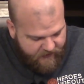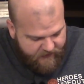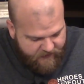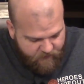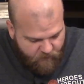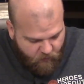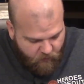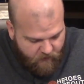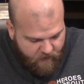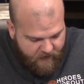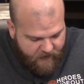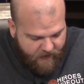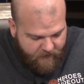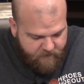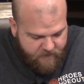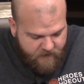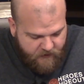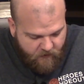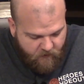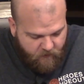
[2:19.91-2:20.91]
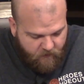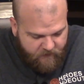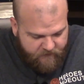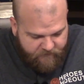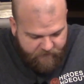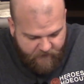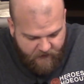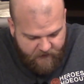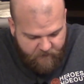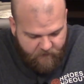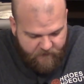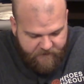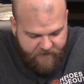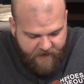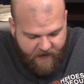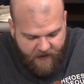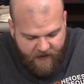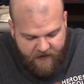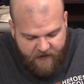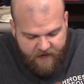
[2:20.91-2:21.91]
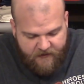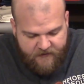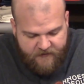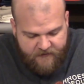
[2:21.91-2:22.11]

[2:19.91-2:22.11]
anymore, and I'm totally fine with that.